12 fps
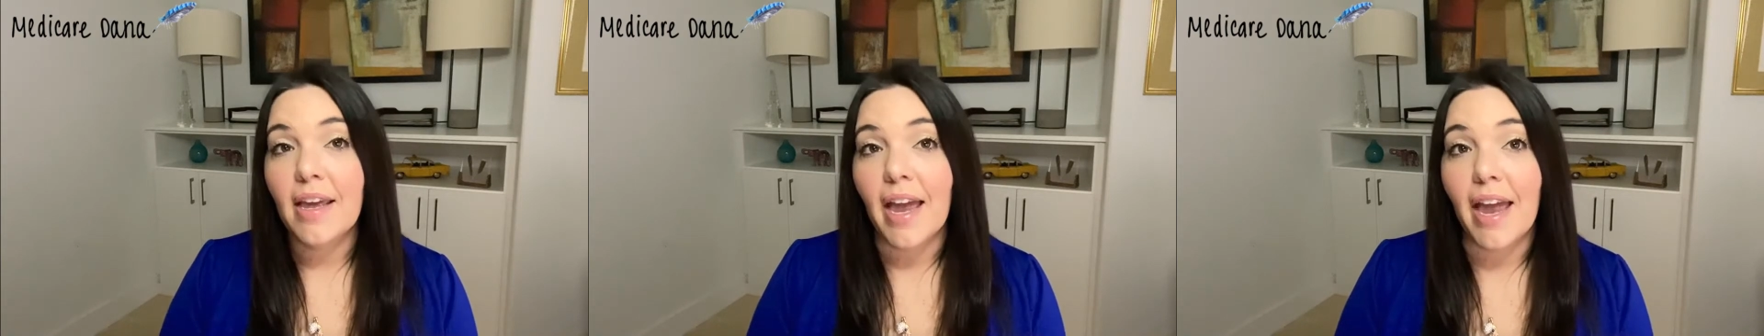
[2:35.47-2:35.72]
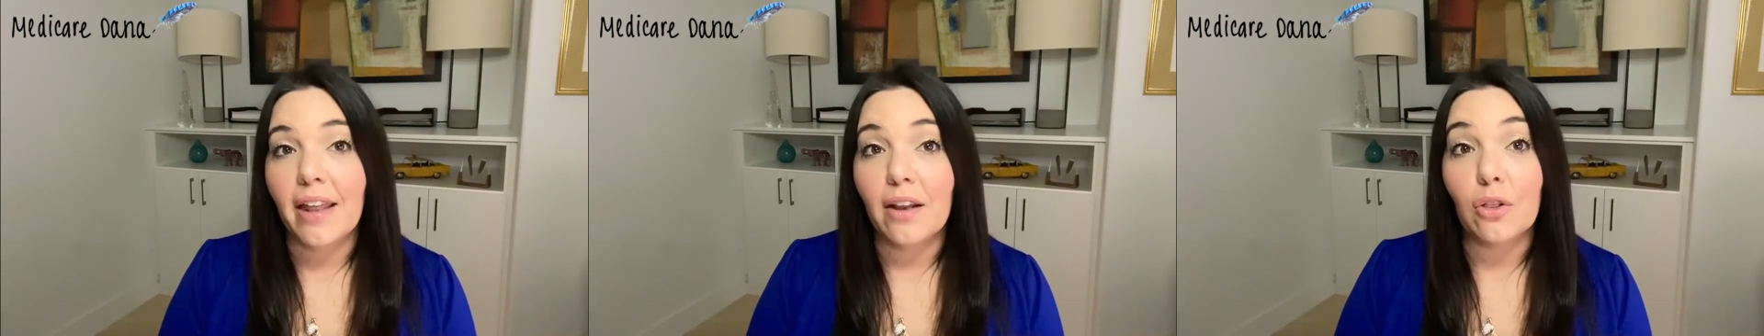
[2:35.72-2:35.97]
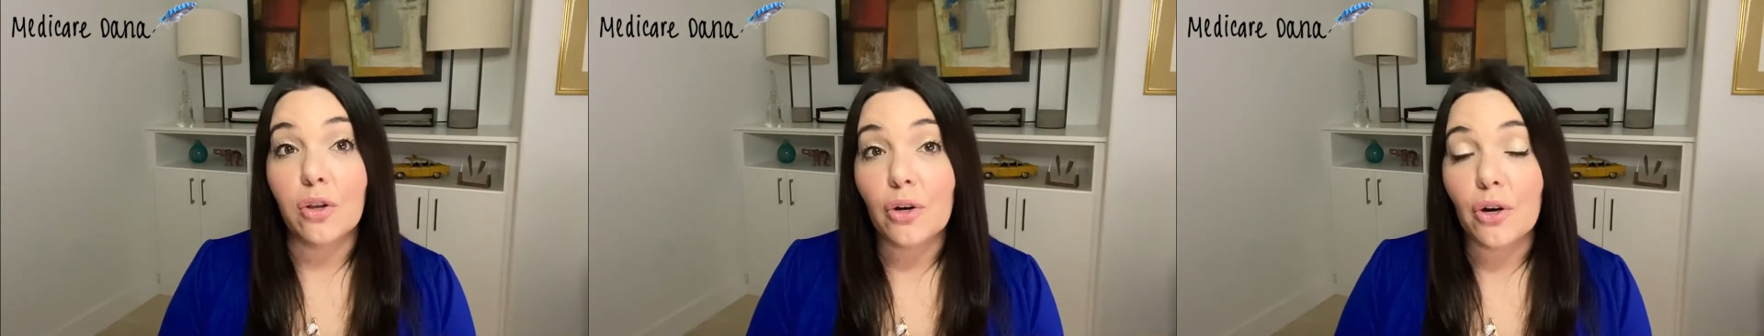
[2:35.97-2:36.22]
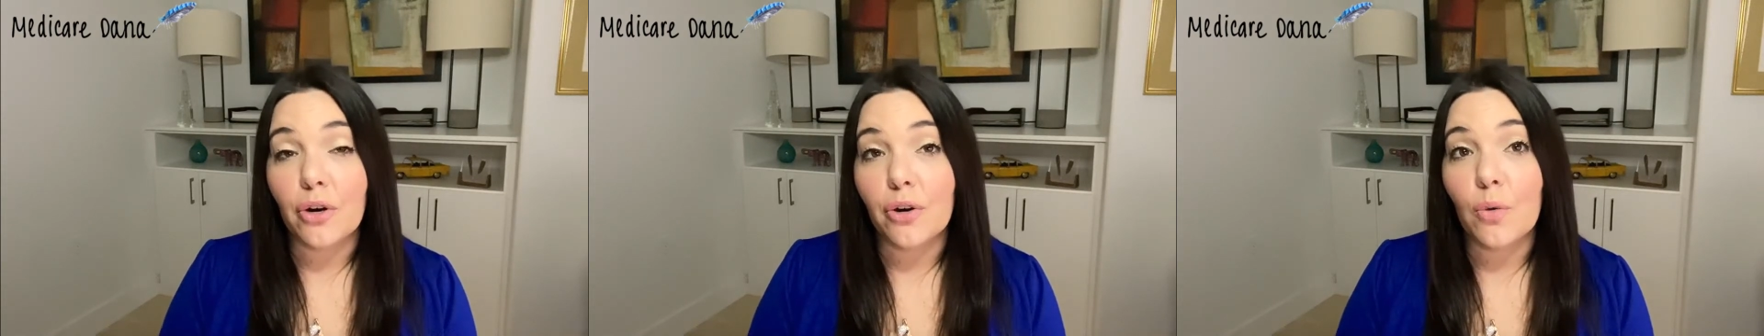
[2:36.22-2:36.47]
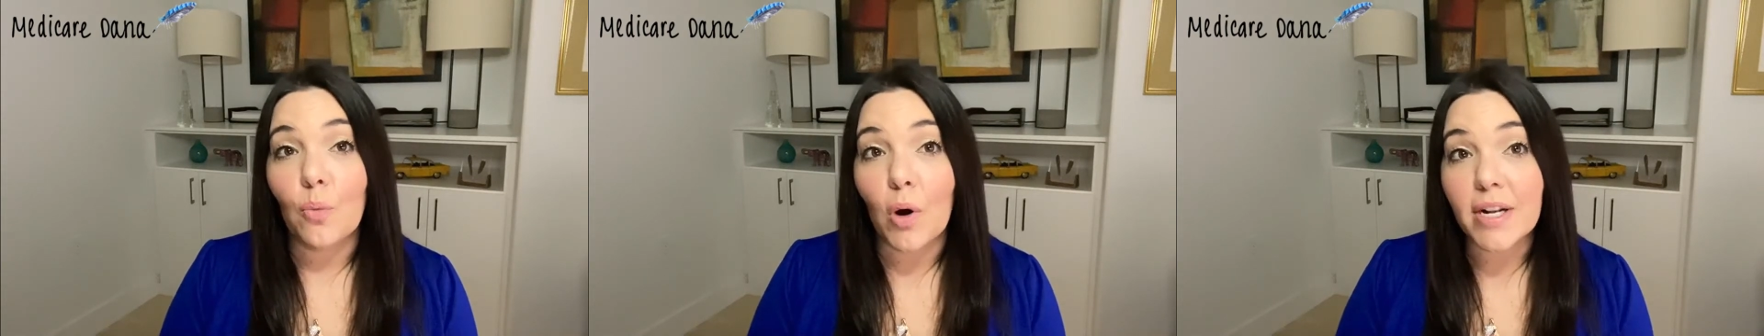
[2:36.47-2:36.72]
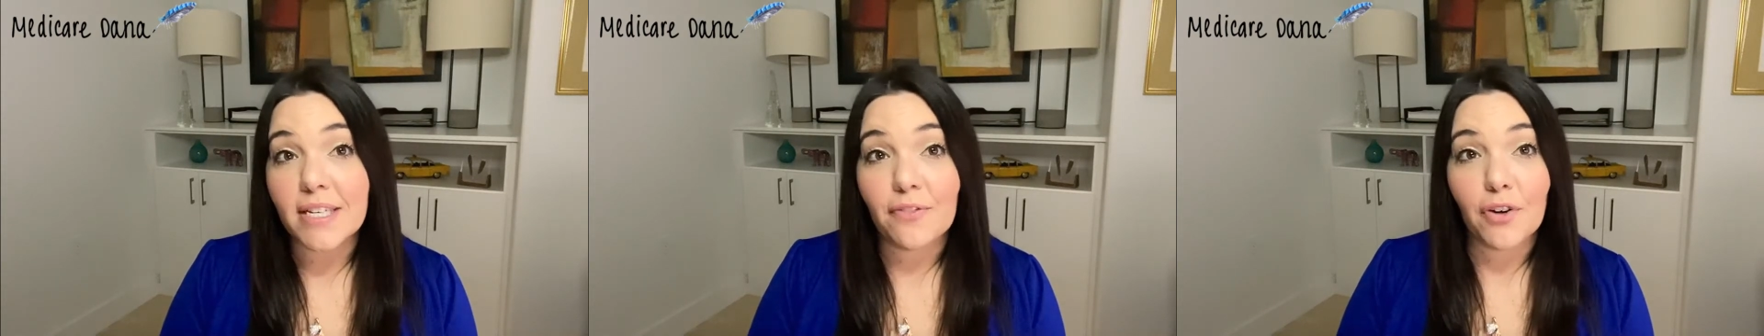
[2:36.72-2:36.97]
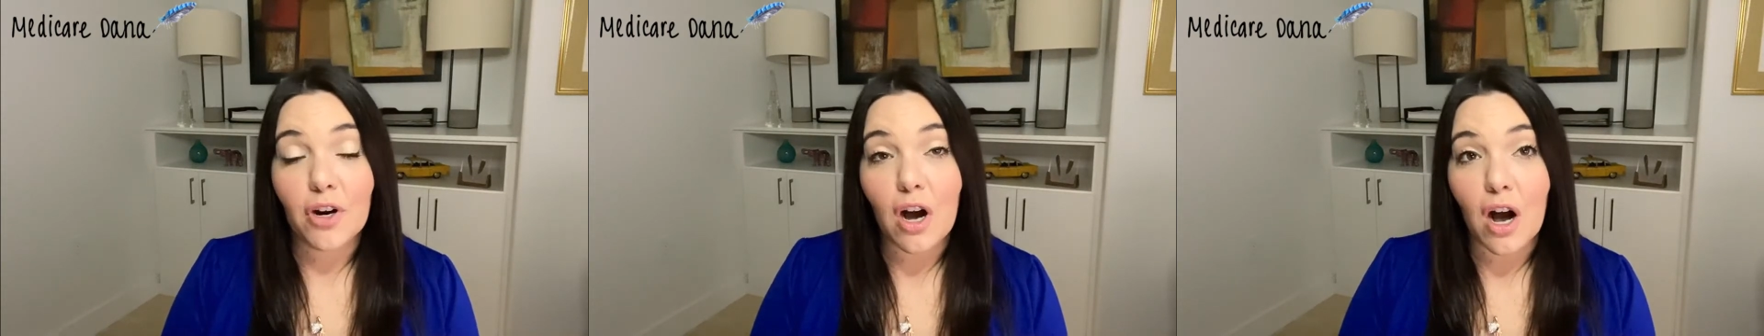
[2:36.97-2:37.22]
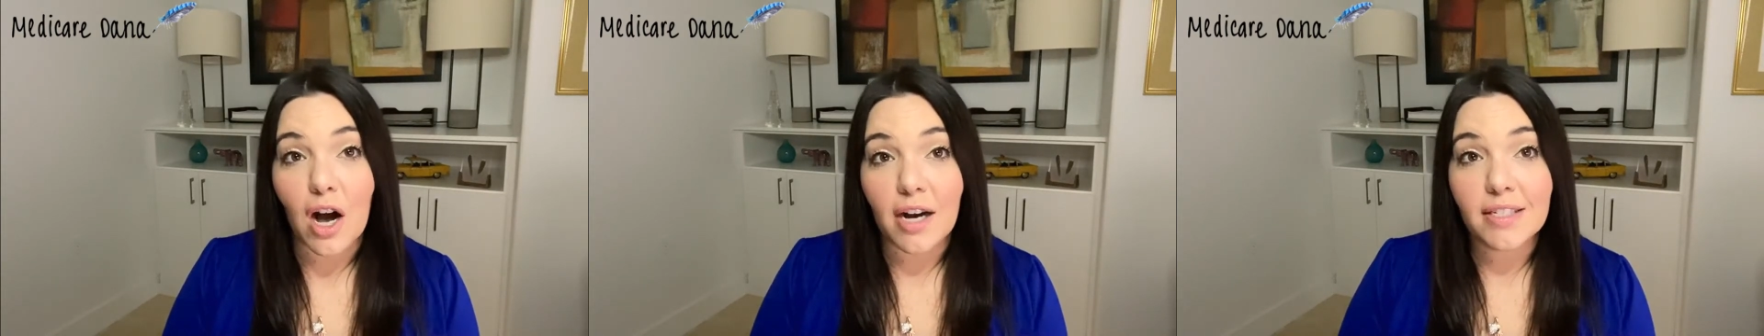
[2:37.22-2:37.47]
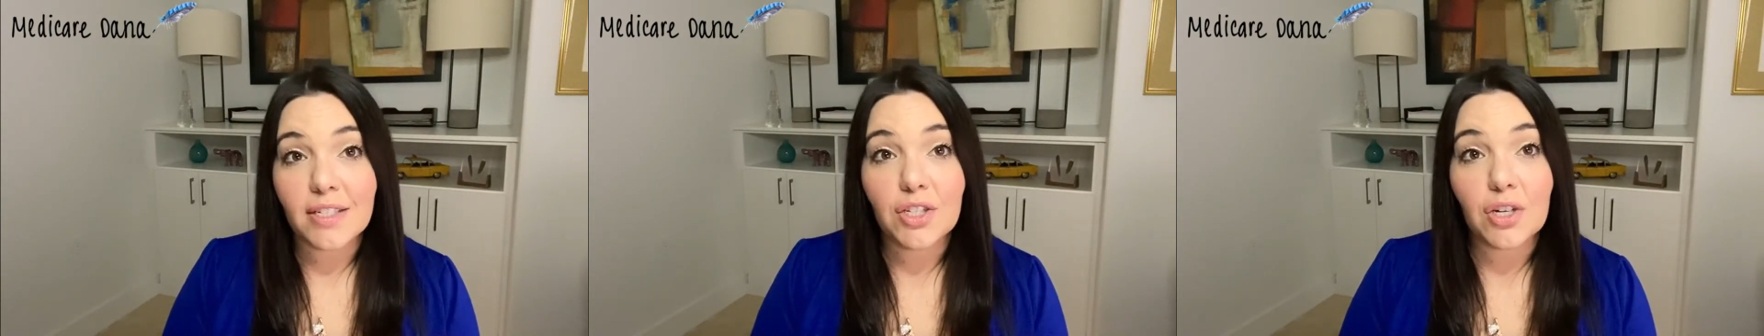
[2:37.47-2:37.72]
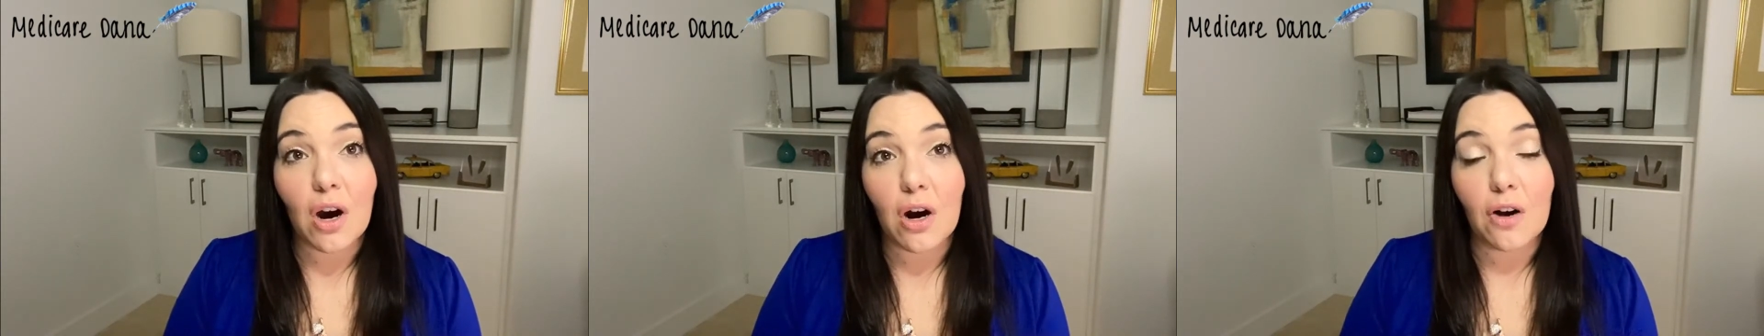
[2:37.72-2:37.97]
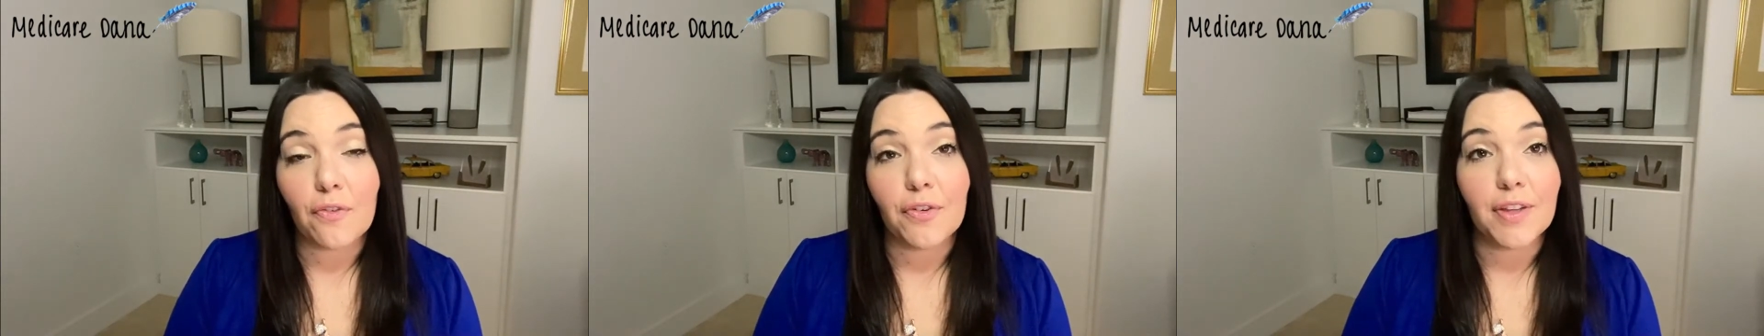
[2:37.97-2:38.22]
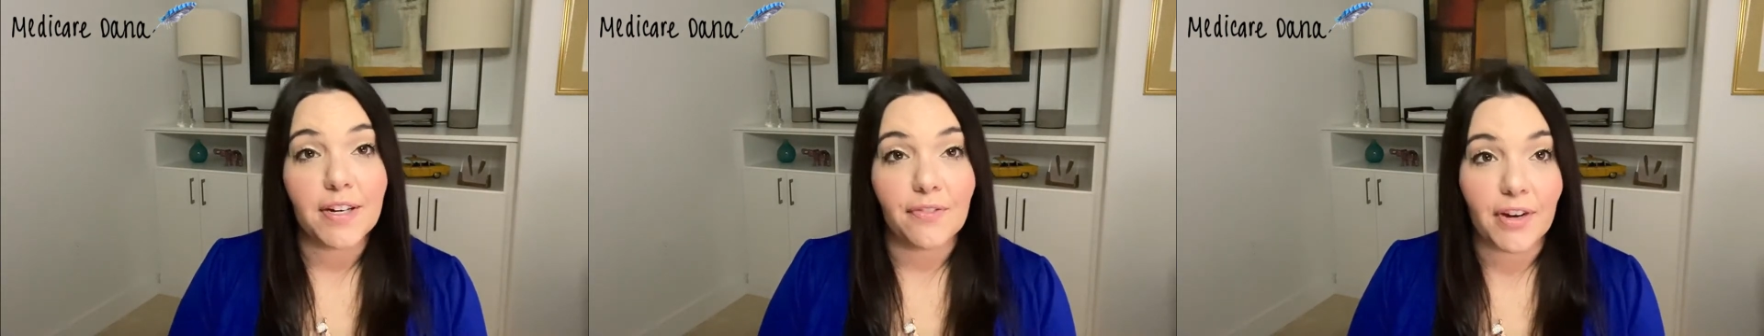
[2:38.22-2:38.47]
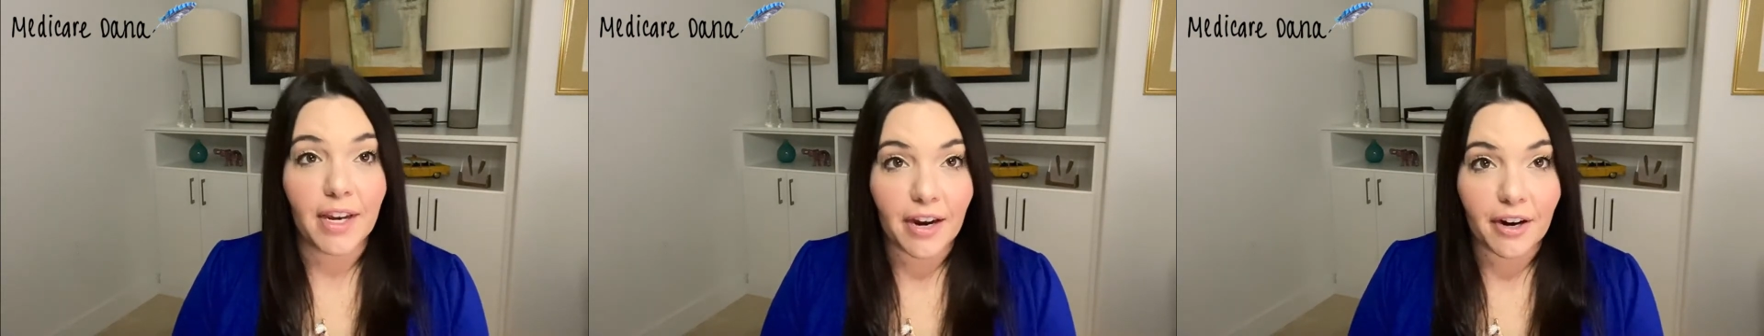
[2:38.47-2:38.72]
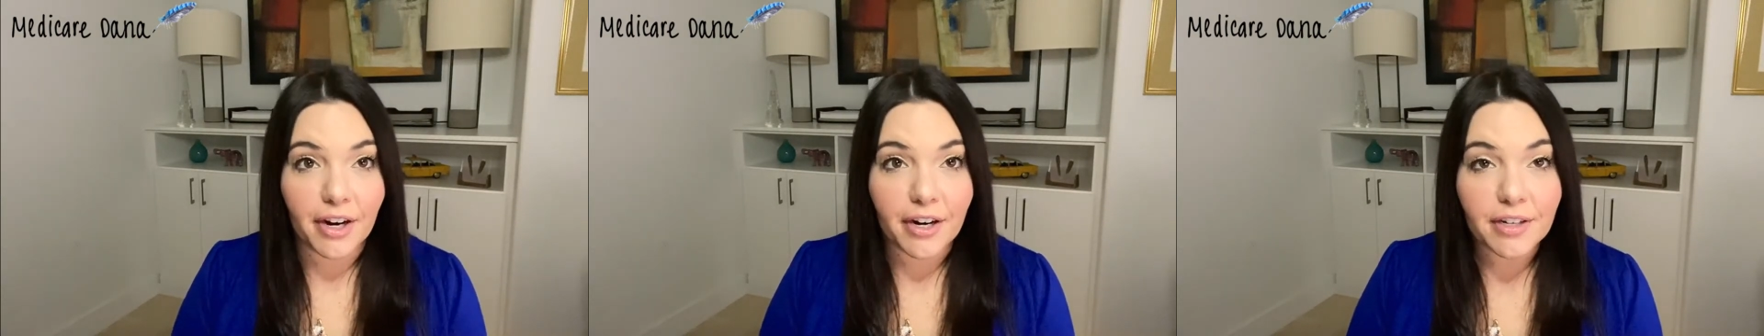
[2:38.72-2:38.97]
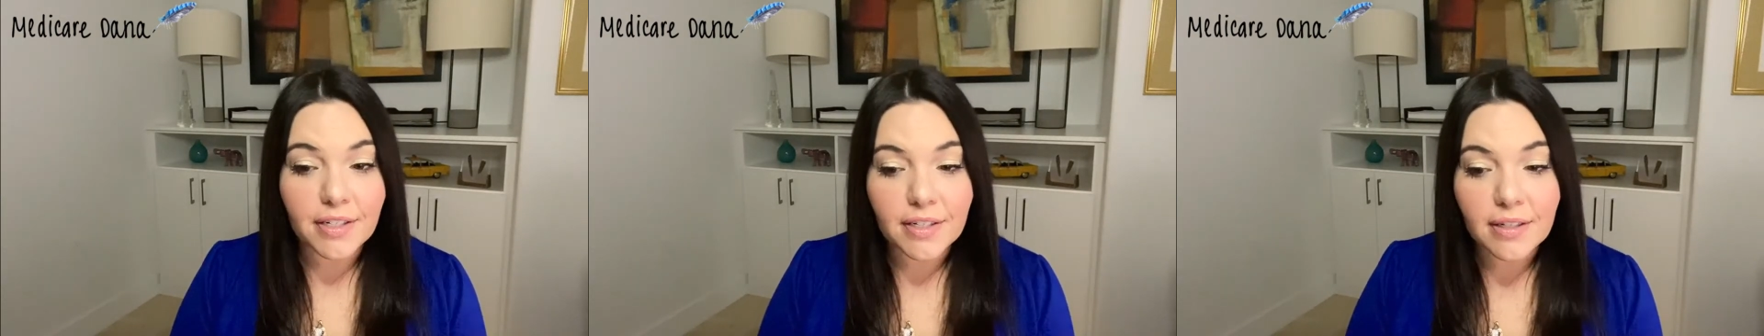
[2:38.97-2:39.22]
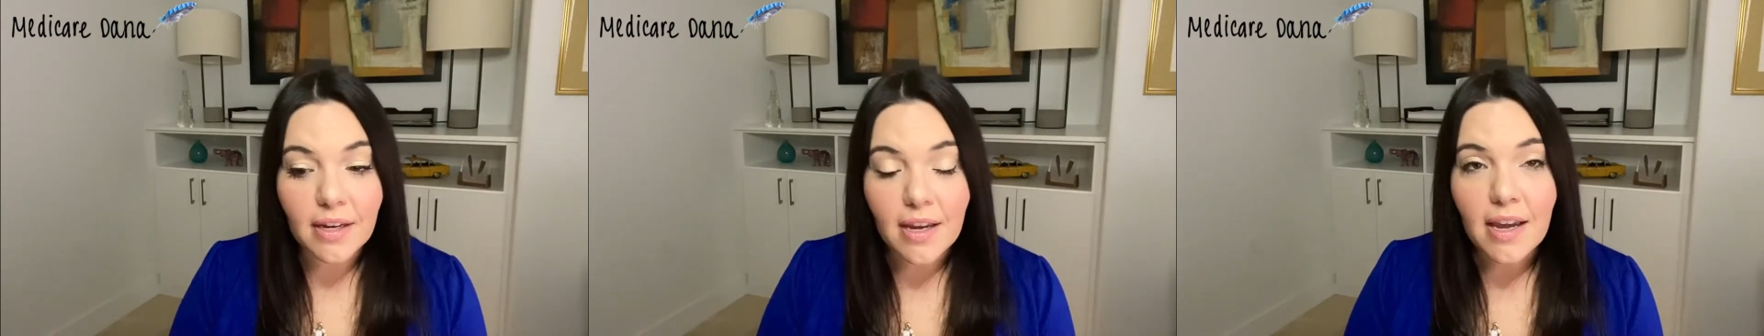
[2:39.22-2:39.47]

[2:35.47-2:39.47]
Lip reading: and learn what different costs are for the different carriers.